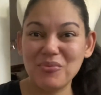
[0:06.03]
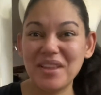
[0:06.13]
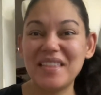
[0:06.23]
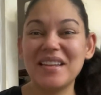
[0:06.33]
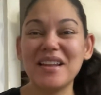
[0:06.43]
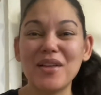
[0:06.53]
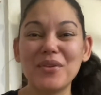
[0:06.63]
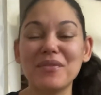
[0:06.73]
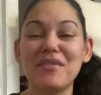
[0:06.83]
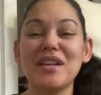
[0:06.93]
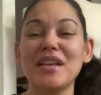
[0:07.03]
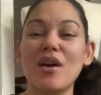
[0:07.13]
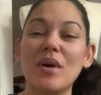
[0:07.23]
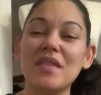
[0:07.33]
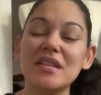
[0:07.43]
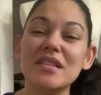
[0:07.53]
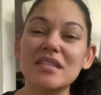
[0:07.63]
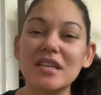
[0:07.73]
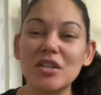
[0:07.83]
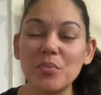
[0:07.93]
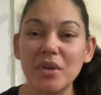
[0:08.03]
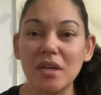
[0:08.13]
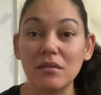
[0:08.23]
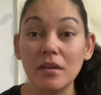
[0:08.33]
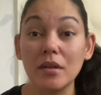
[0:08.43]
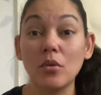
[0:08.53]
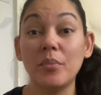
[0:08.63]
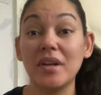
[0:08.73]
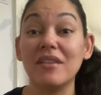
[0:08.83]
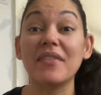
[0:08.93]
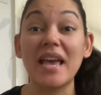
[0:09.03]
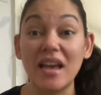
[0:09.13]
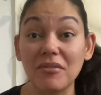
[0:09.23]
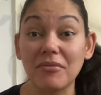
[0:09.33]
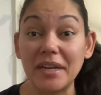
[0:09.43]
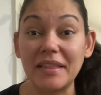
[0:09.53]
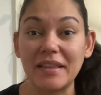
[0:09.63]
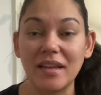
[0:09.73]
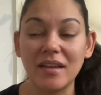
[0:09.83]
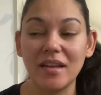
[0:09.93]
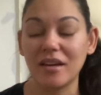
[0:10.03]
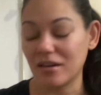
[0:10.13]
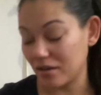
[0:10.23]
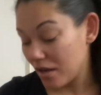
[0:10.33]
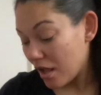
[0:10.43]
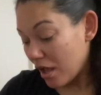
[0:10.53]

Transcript: with another video and this is gonna be a little bit of everything here,